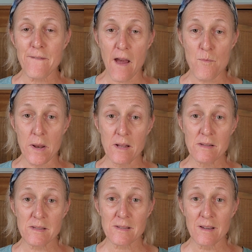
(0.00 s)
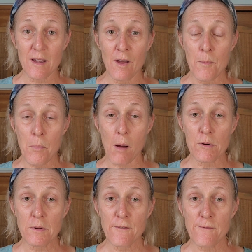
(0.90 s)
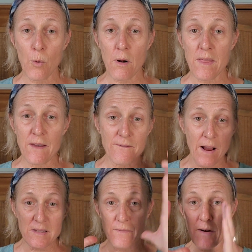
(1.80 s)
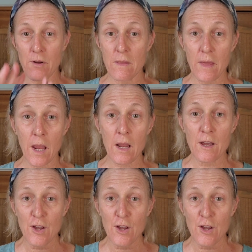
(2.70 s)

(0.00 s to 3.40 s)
5 minutes probably for the effects of everything